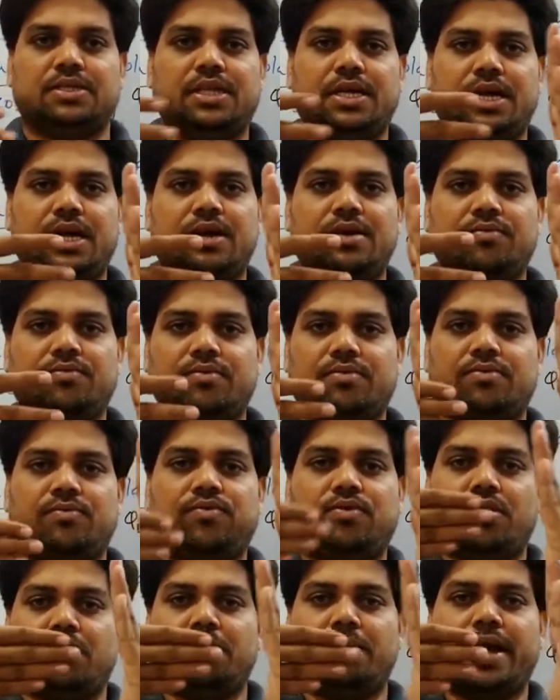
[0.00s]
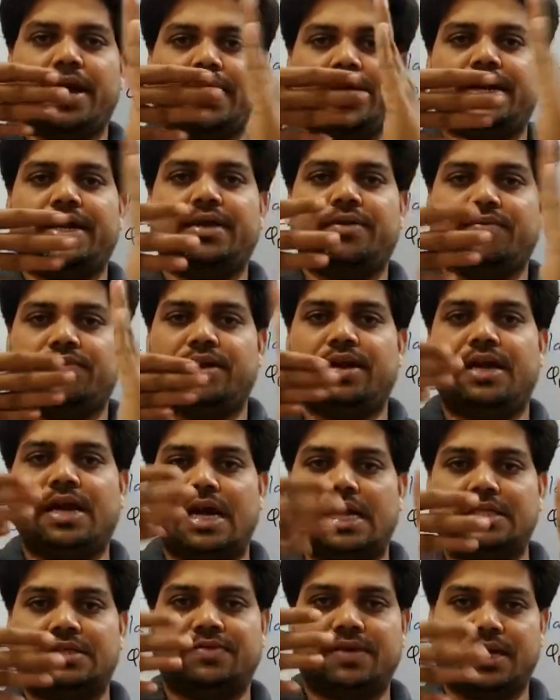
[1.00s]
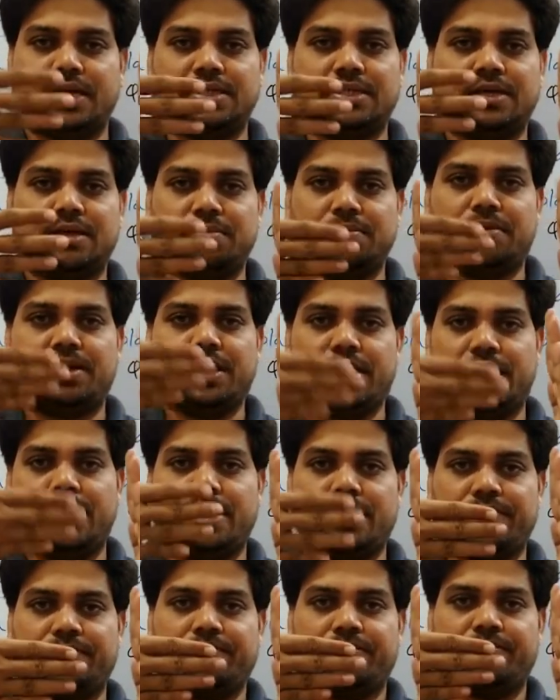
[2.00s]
there are 4 magnetic field lines, for example, here.